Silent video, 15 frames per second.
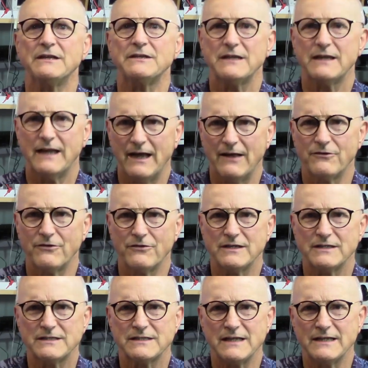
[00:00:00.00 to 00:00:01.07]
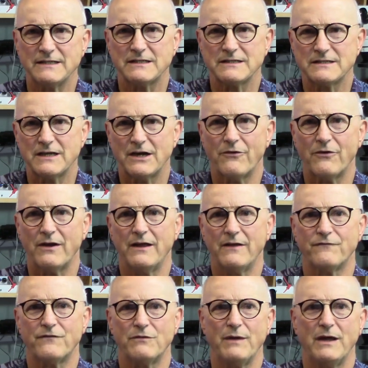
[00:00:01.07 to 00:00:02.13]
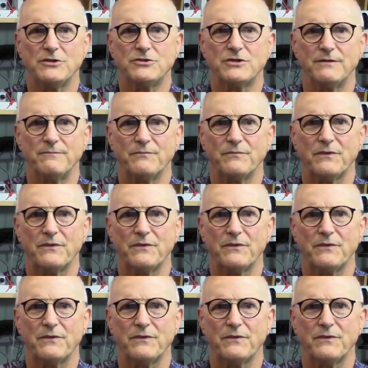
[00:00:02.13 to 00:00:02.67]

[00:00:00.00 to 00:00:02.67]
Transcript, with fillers: to gather this necessary information.